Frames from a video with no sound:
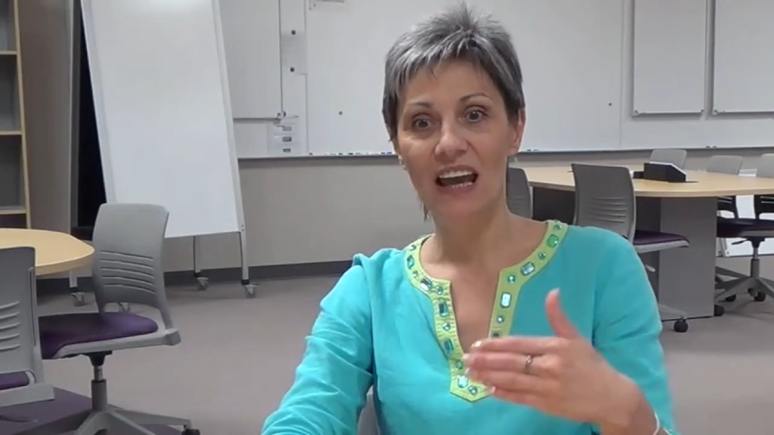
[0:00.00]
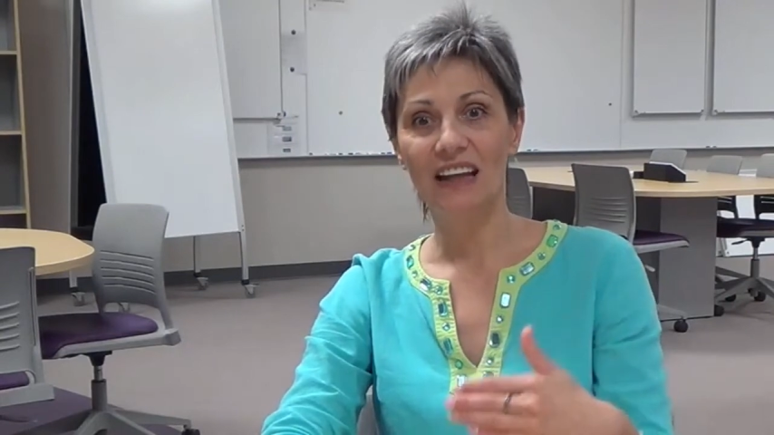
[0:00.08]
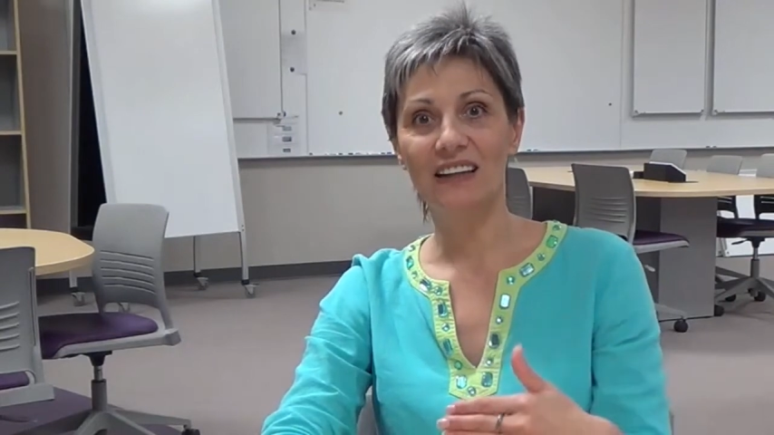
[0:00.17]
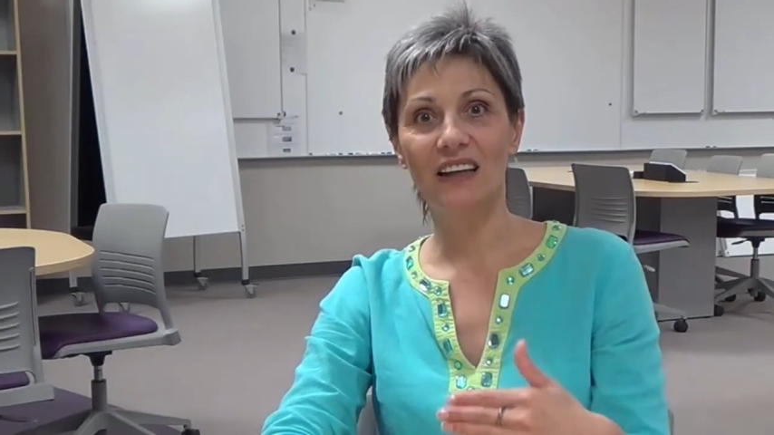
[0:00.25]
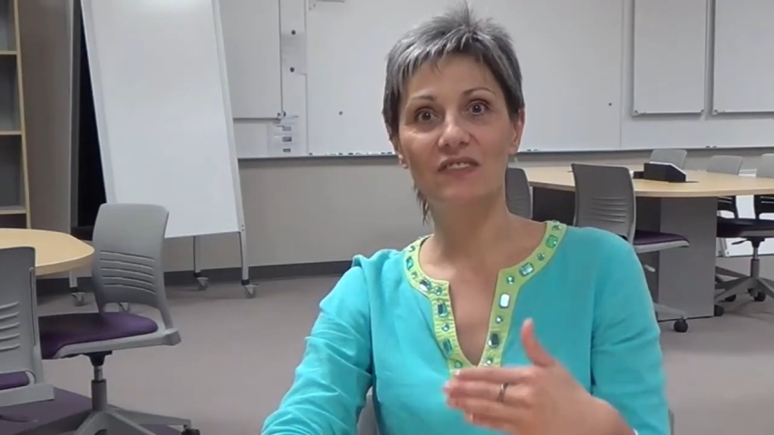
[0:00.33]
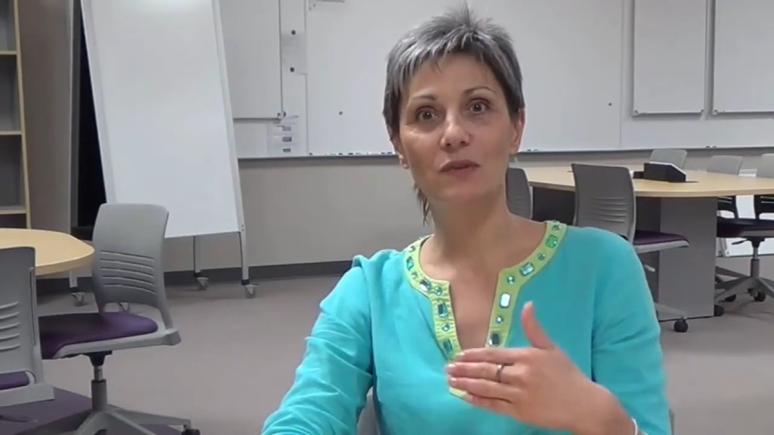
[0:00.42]

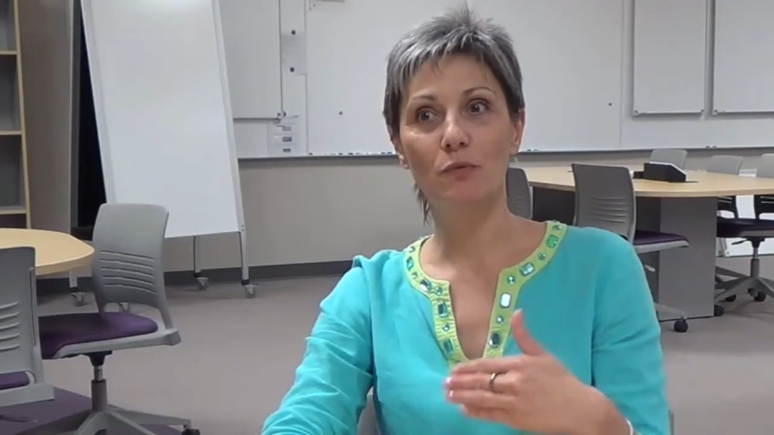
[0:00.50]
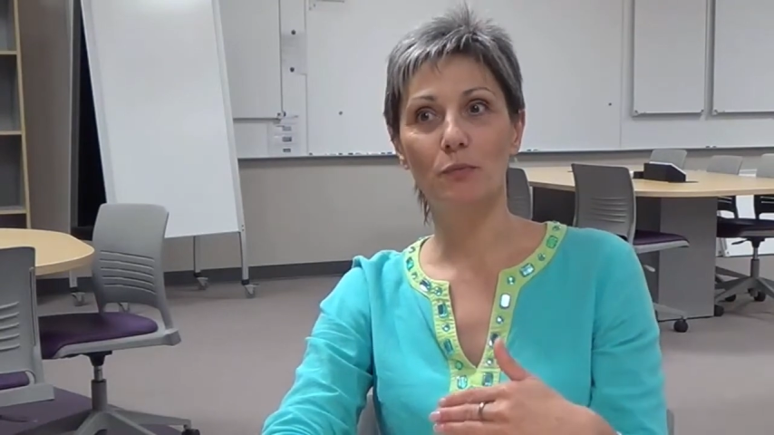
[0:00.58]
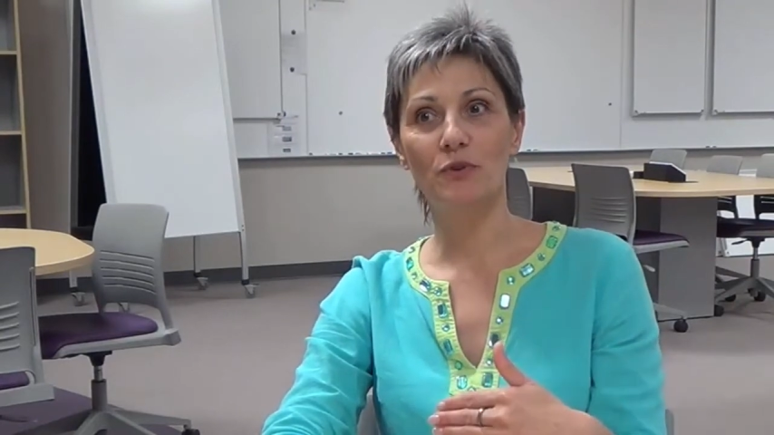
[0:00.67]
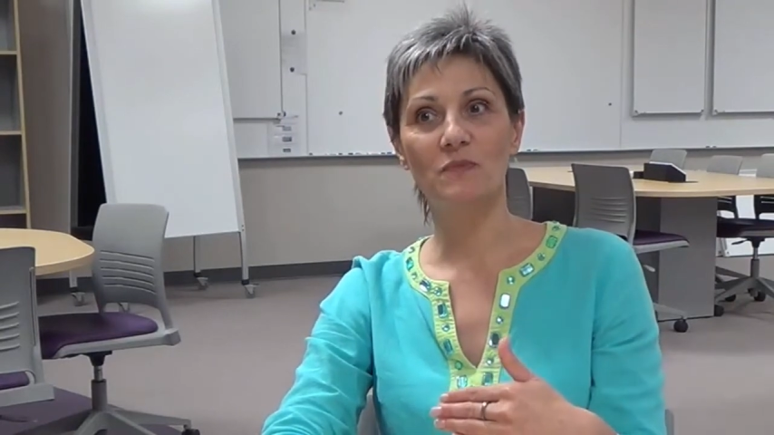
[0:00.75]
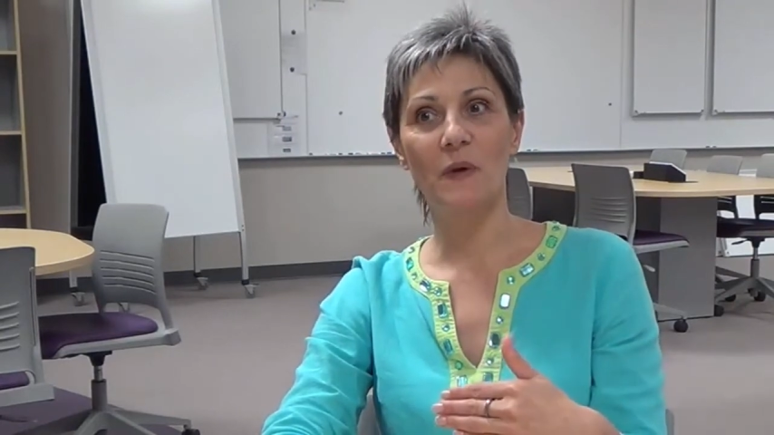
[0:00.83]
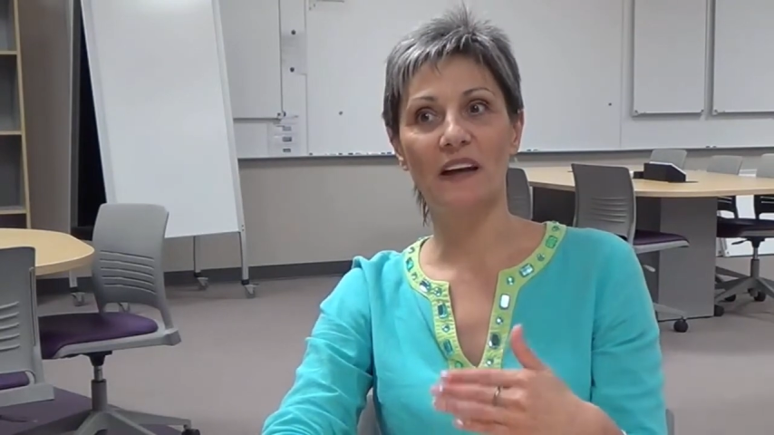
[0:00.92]
It gives them a
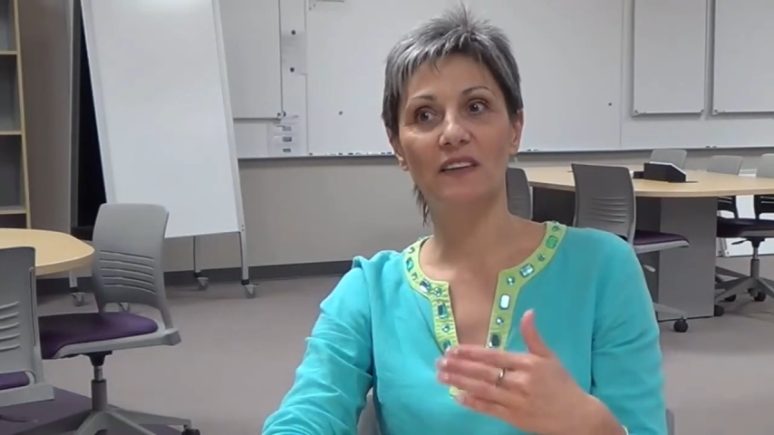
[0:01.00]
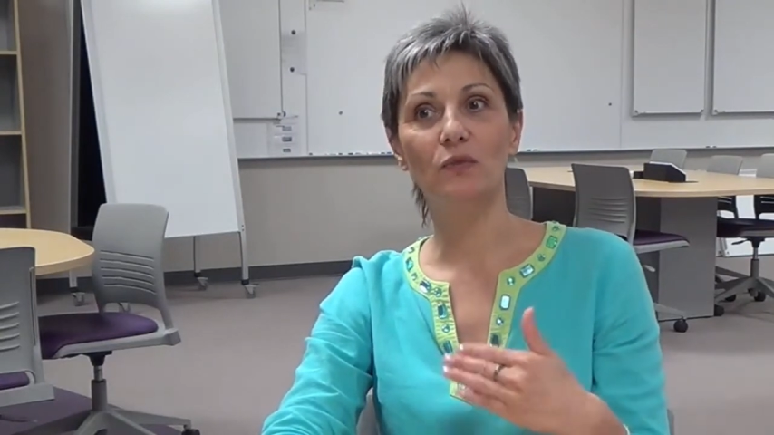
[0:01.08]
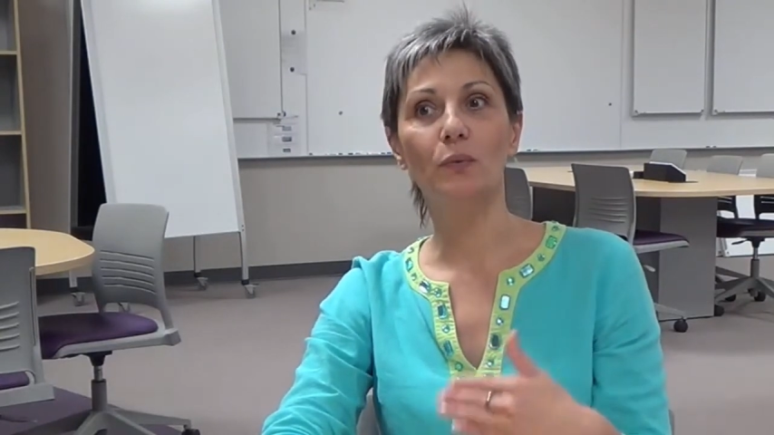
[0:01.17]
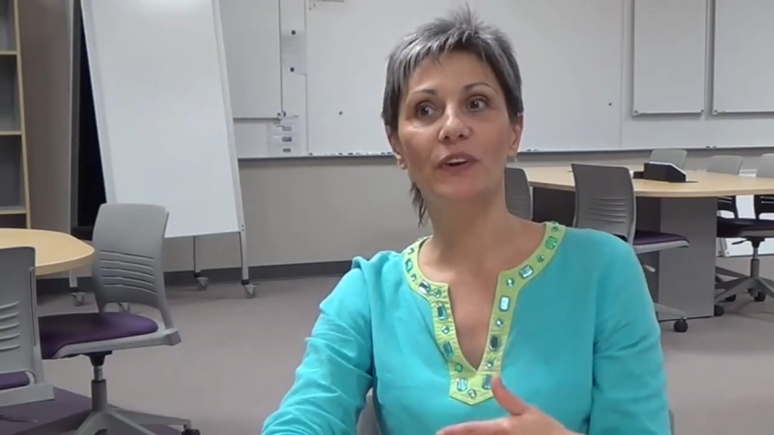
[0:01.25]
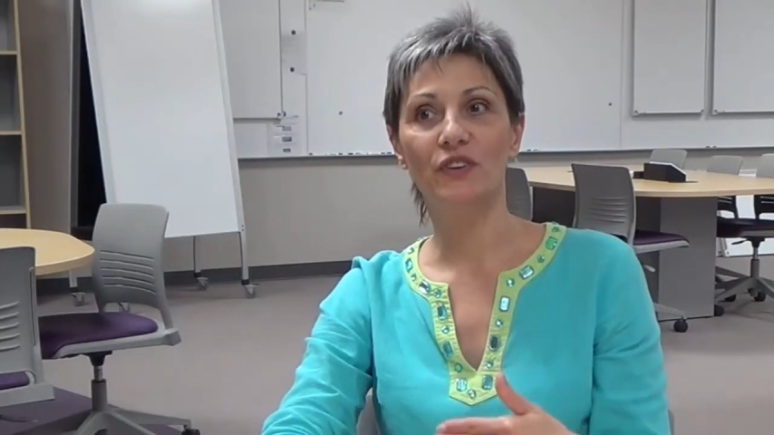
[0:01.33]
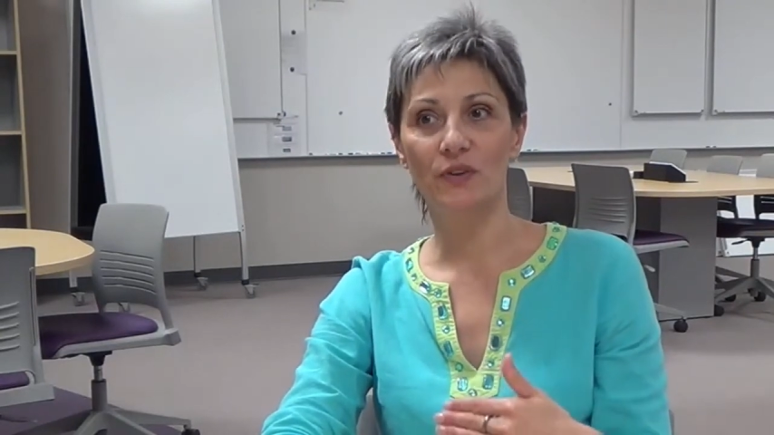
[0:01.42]
perspective
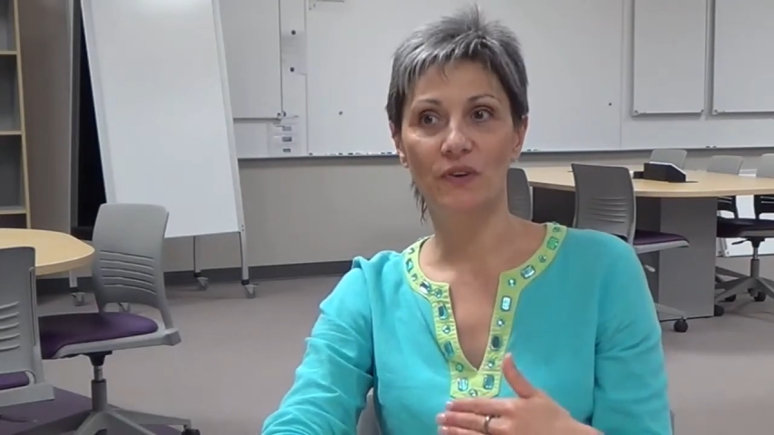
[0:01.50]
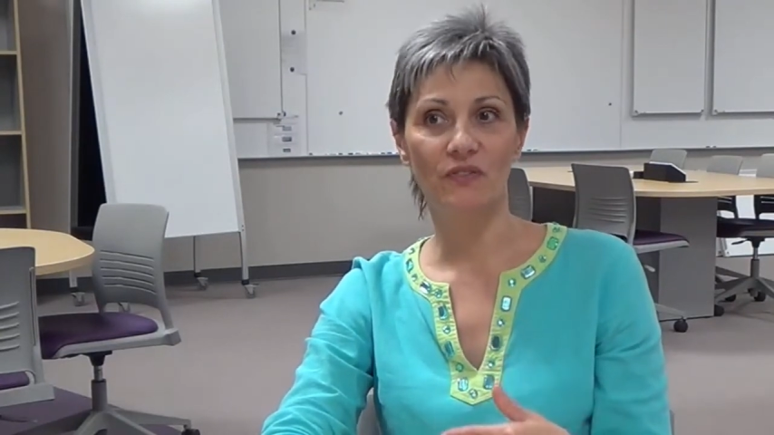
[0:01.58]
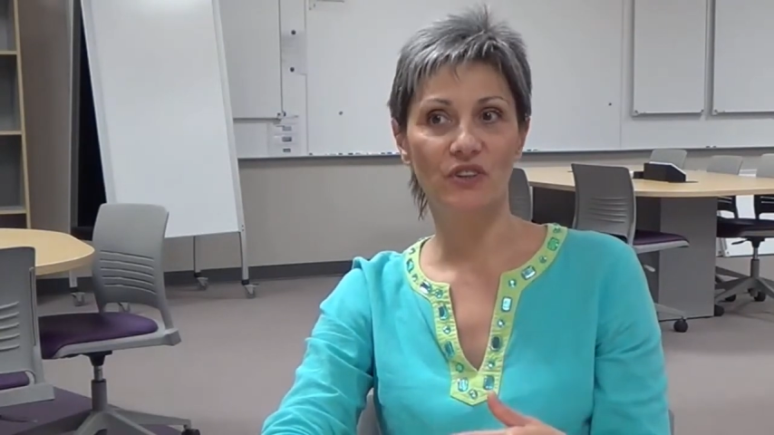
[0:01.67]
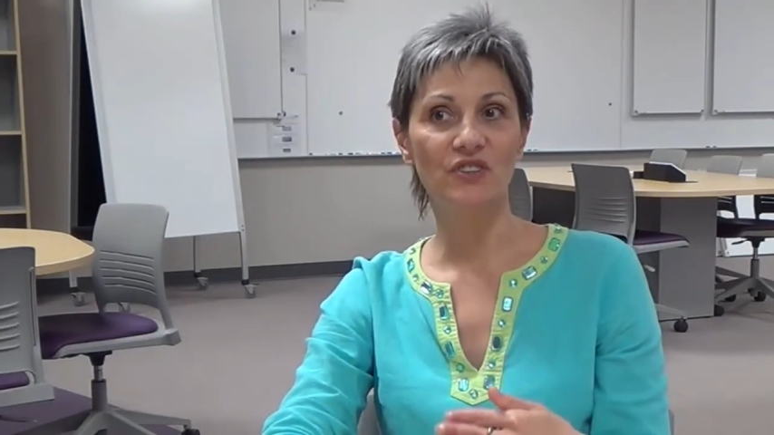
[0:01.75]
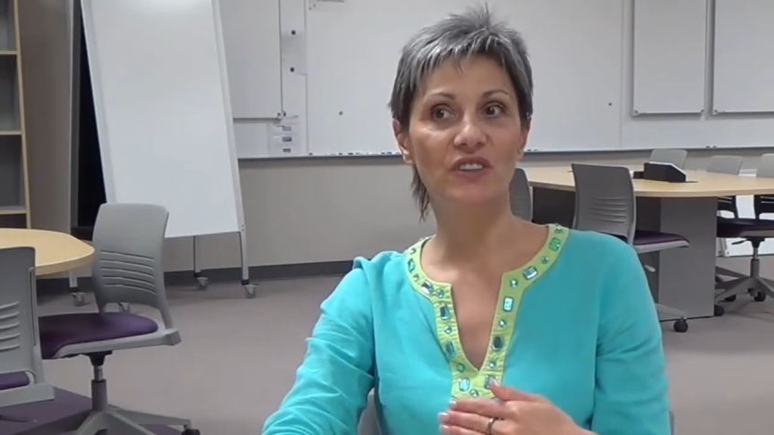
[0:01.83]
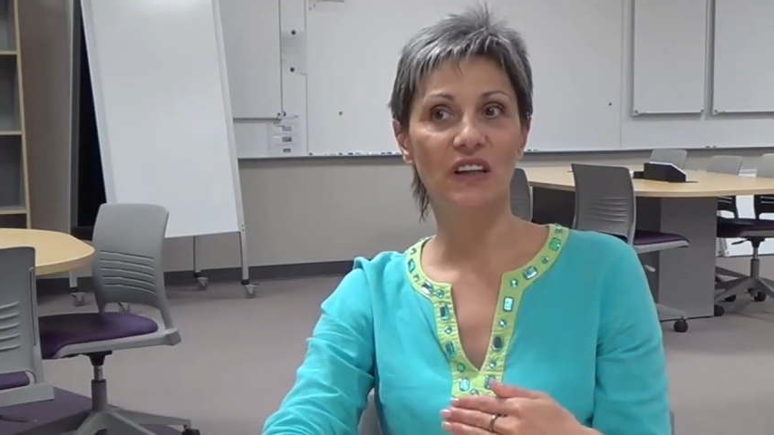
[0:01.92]
of what
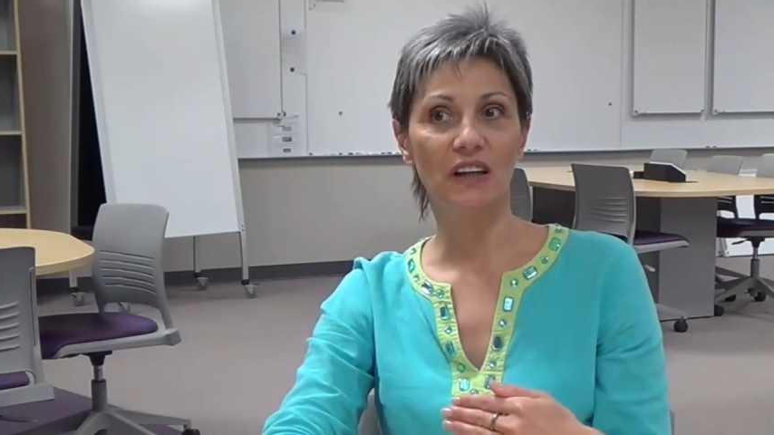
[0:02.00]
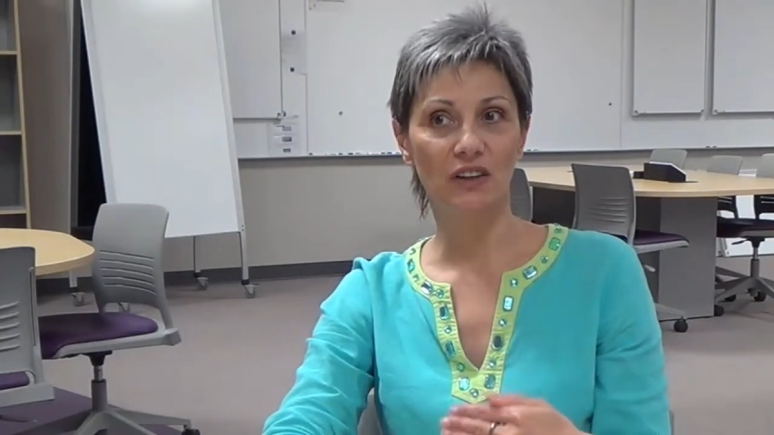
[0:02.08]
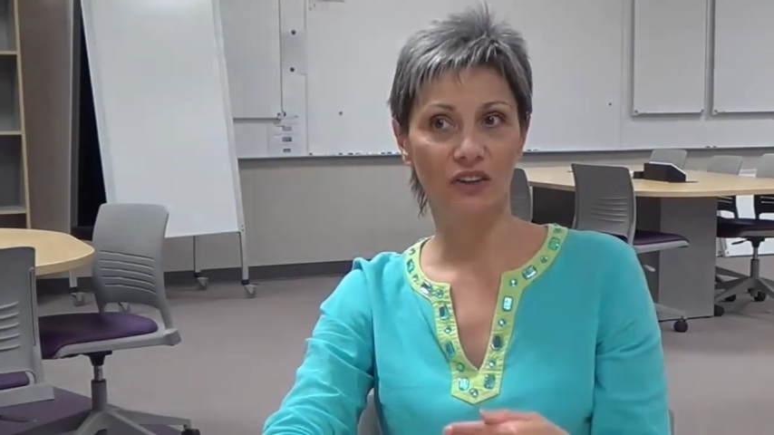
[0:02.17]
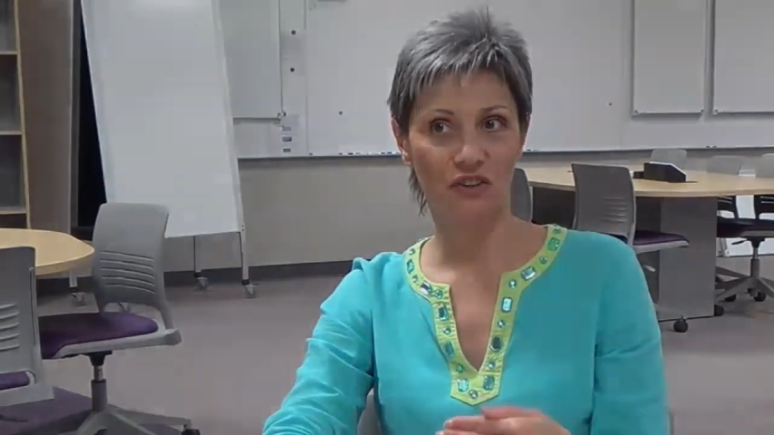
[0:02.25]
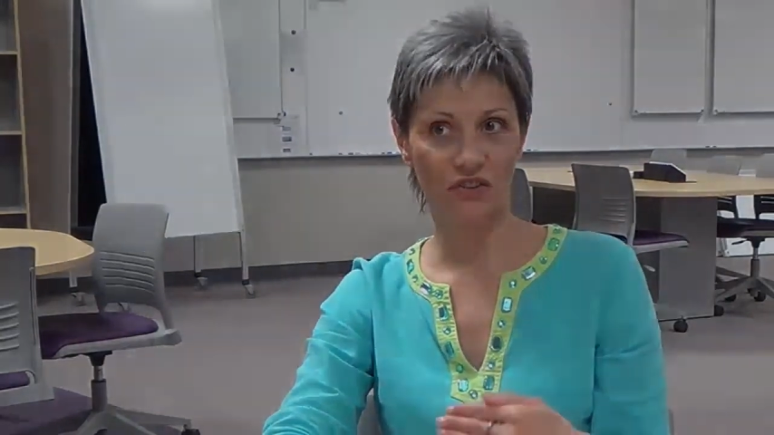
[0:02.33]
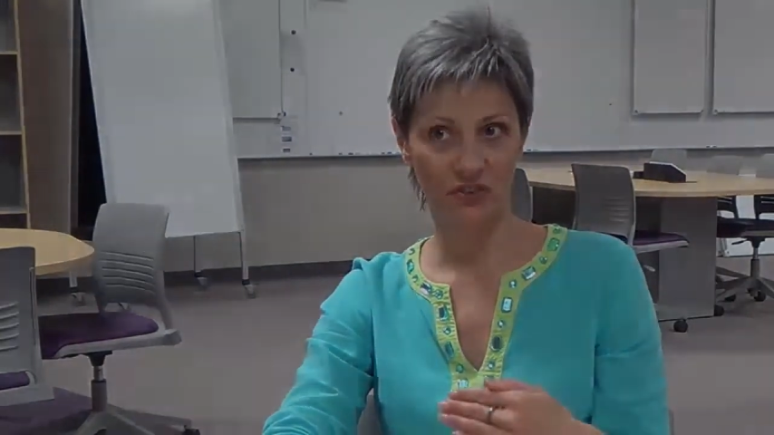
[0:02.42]
university looks